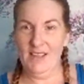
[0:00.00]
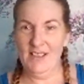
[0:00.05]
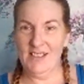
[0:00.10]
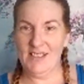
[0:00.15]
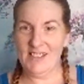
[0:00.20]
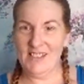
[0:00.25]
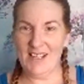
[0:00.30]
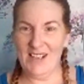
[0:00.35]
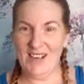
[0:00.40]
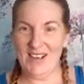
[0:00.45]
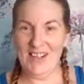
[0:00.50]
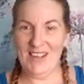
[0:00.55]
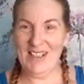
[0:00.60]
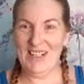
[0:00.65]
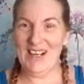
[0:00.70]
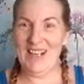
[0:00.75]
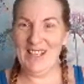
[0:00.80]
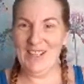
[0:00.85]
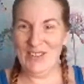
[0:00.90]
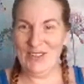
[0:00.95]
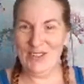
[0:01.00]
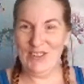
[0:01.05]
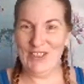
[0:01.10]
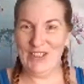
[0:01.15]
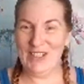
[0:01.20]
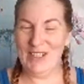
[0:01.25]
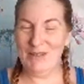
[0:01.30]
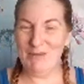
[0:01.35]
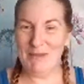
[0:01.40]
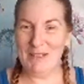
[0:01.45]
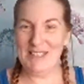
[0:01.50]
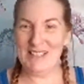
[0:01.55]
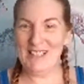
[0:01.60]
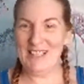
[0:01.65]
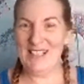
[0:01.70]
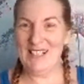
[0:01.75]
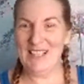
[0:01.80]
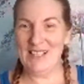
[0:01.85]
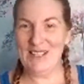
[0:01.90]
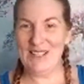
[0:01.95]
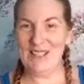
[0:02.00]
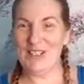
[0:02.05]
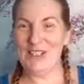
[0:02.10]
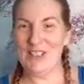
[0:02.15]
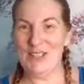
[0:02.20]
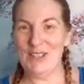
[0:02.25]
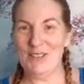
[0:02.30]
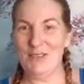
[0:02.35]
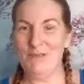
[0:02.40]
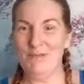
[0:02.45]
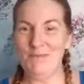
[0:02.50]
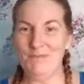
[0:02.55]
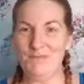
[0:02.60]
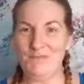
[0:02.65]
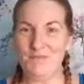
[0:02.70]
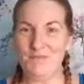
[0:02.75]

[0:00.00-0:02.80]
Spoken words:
Scarlett, I know you're here, my darling. Thank you.